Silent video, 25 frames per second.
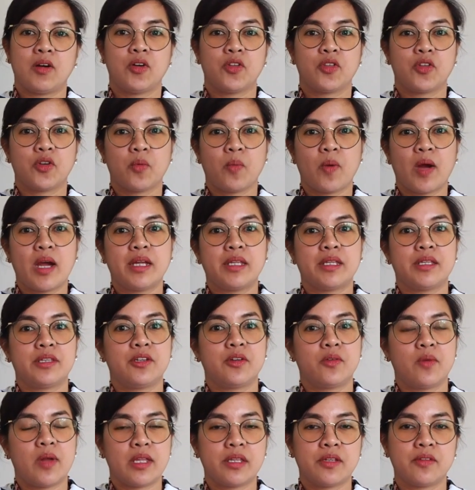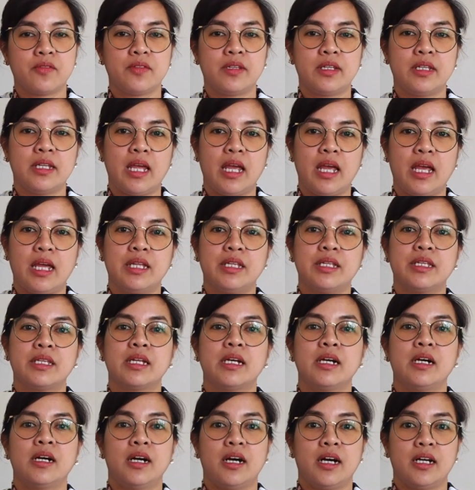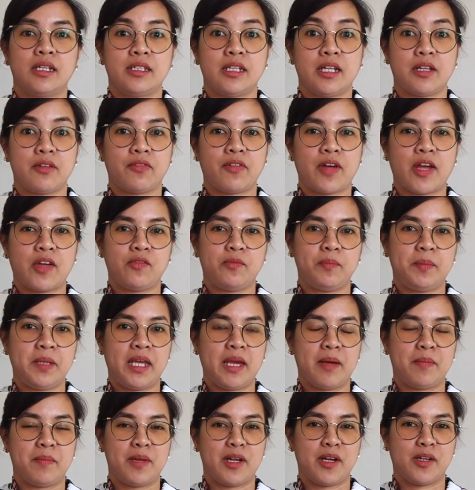Otherwise, the rest of the days, until 5 p.m.